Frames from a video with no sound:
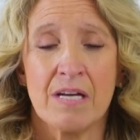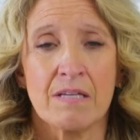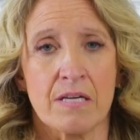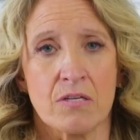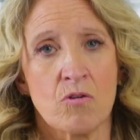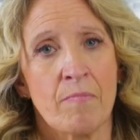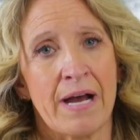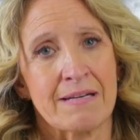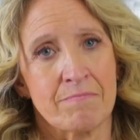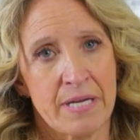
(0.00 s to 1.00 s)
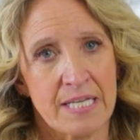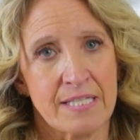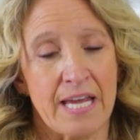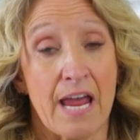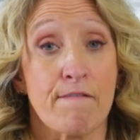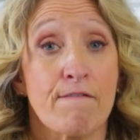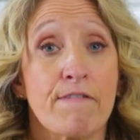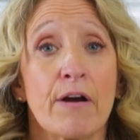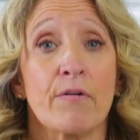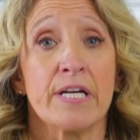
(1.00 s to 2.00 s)
that you might miss a
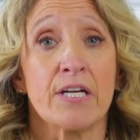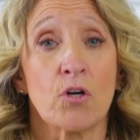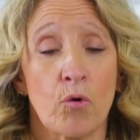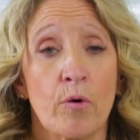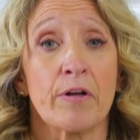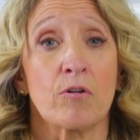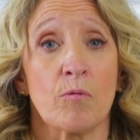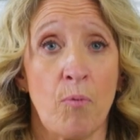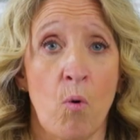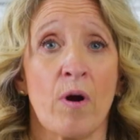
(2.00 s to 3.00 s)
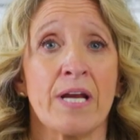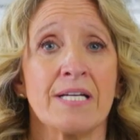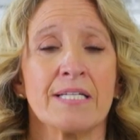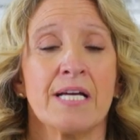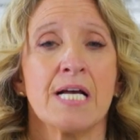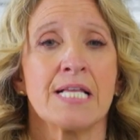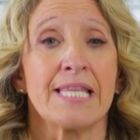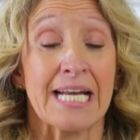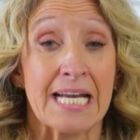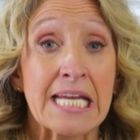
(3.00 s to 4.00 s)
very critical point
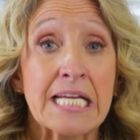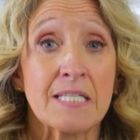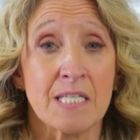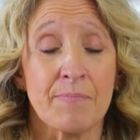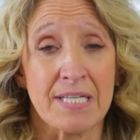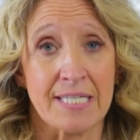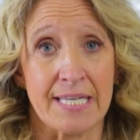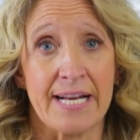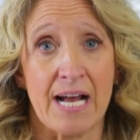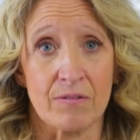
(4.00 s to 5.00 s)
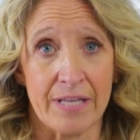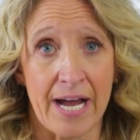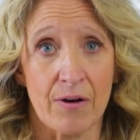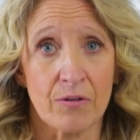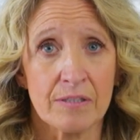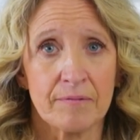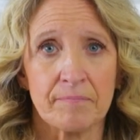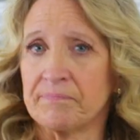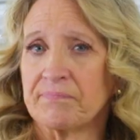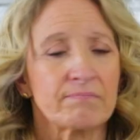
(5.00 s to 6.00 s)
that needs to be said out loud,
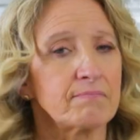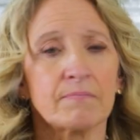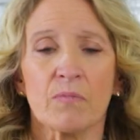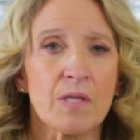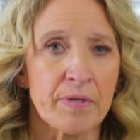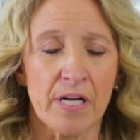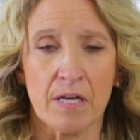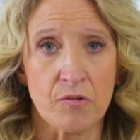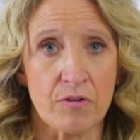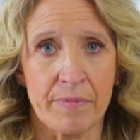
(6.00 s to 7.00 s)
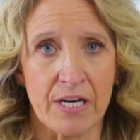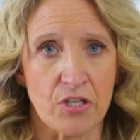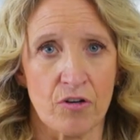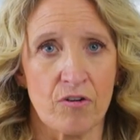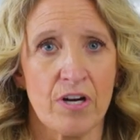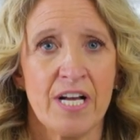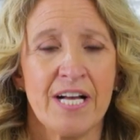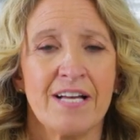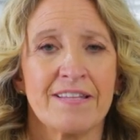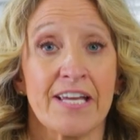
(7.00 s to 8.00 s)
but also to make sure
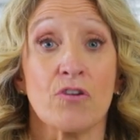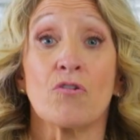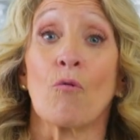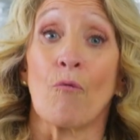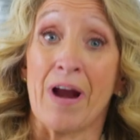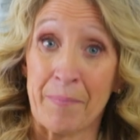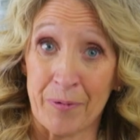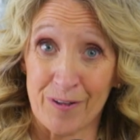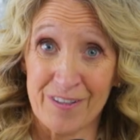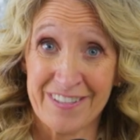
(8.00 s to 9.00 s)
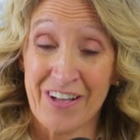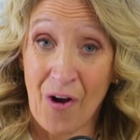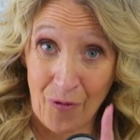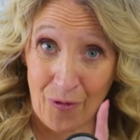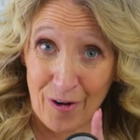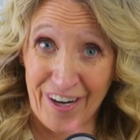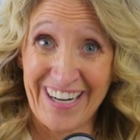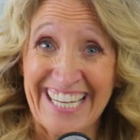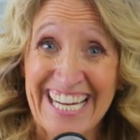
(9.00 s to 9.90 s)
that you don't ramble, or